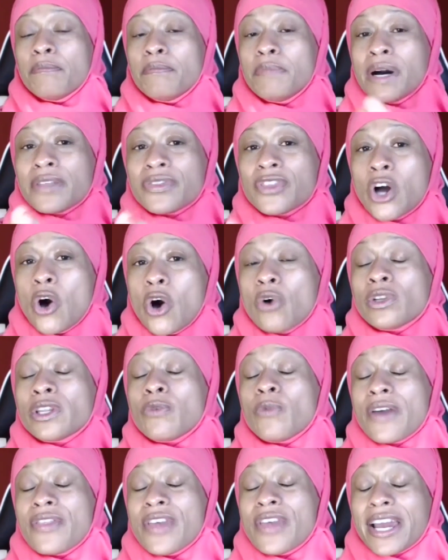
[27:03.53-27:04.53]
But the only
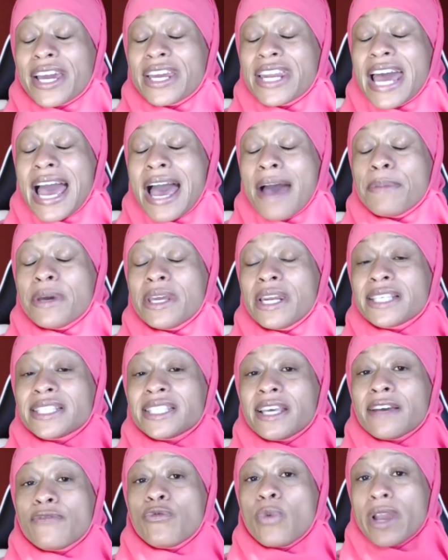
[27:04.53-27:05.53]
way that can happen
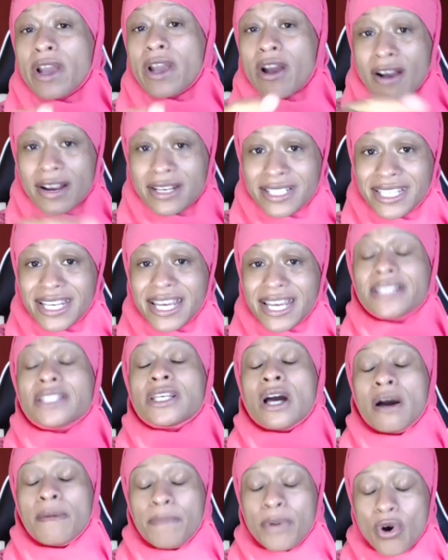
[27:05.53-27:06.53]
is if we are intent
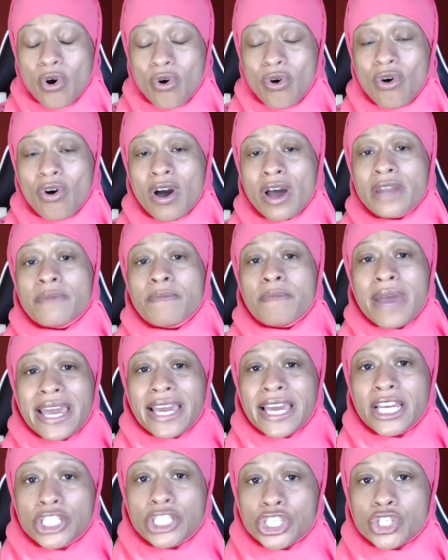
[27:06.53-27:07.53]
upon
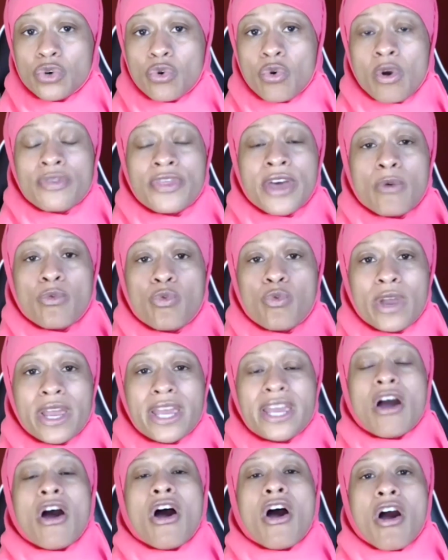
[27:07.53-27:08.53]
making sure that
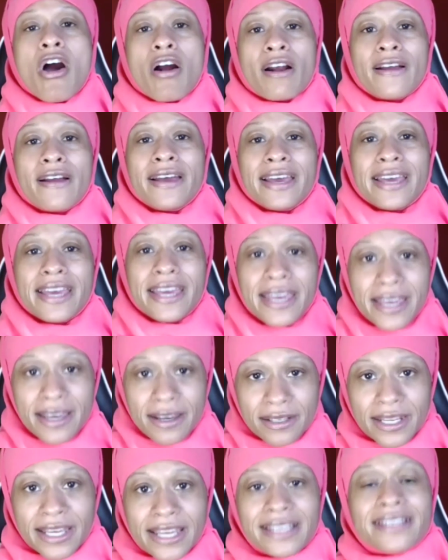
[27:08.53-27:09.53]
we are
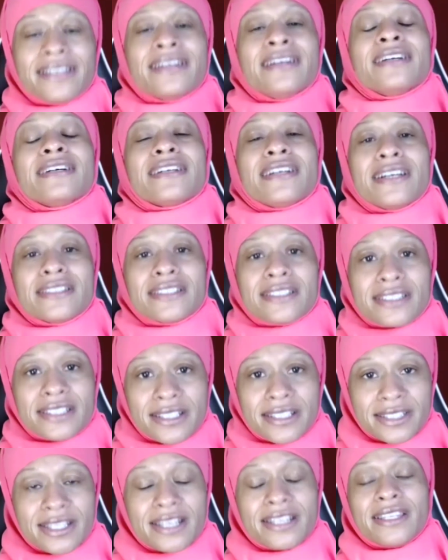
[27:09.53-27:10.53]
healing
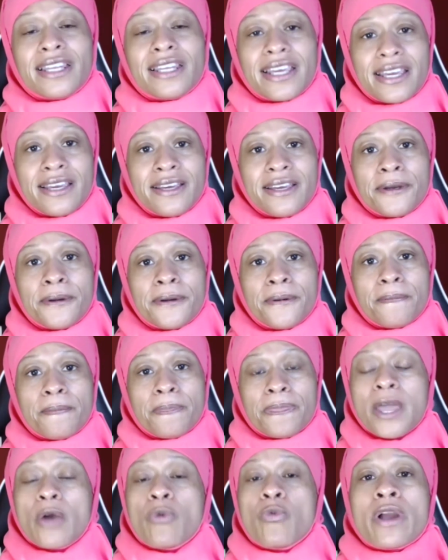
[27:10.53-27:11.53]
consistently,
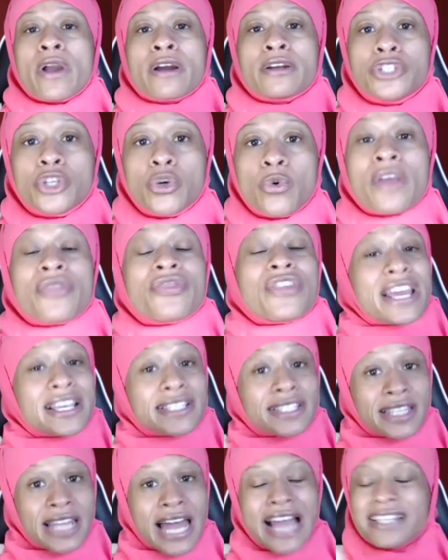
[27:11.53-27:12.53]
that we are doing
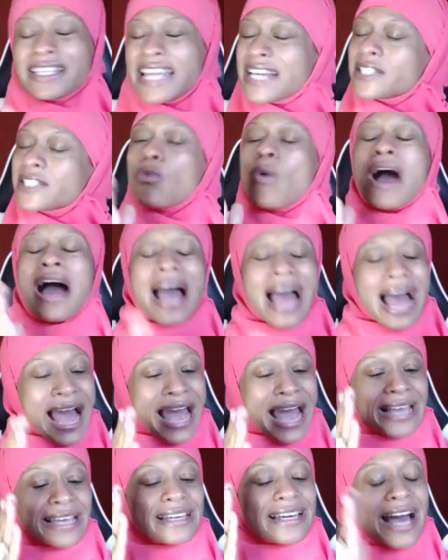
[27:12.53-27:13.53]
things like that's why
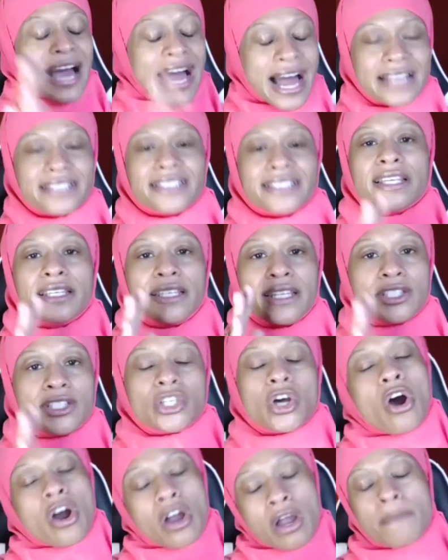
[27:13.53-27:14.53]
I constantly
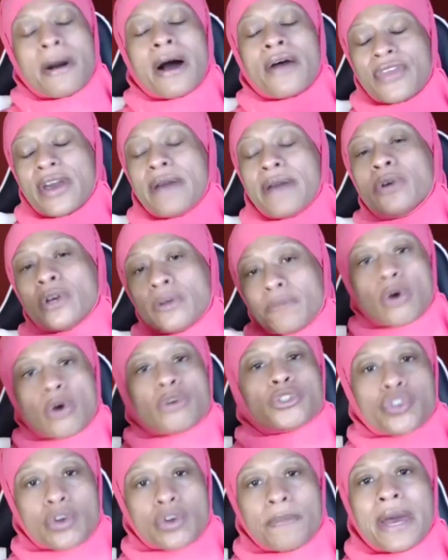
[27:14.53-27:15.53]
talk about that
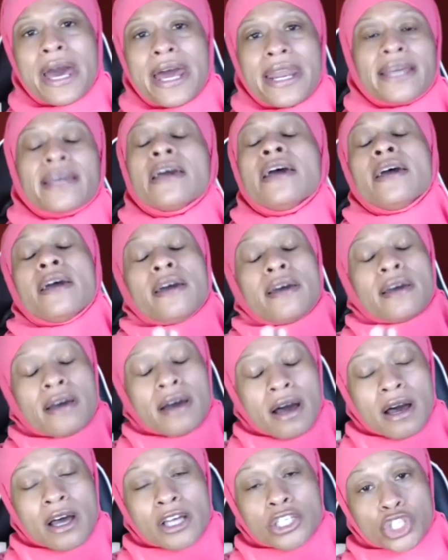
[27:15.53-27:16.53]
Post Traumatic
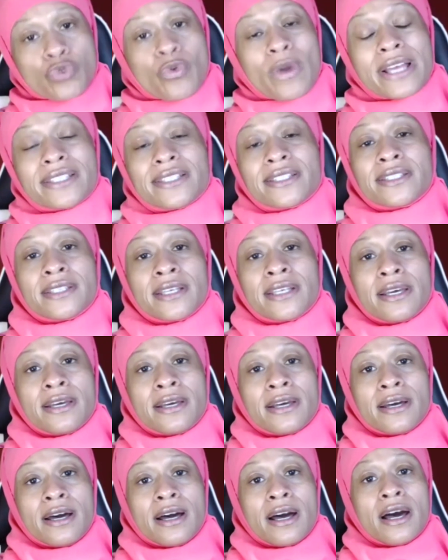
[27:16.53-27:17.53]
uh, Stress
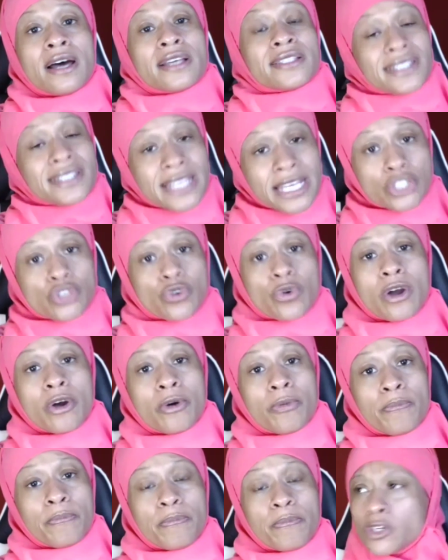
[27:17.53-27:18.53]
uh, Syndrome,
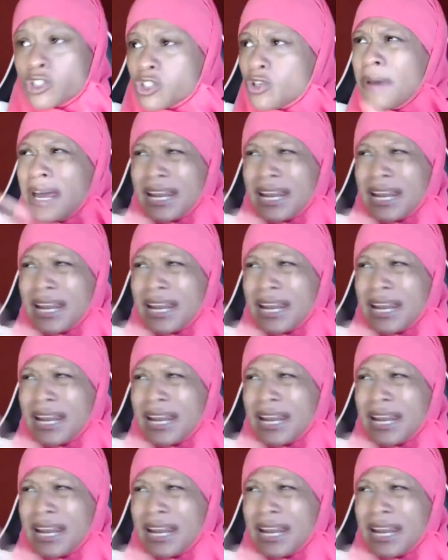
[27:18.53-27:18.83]
Post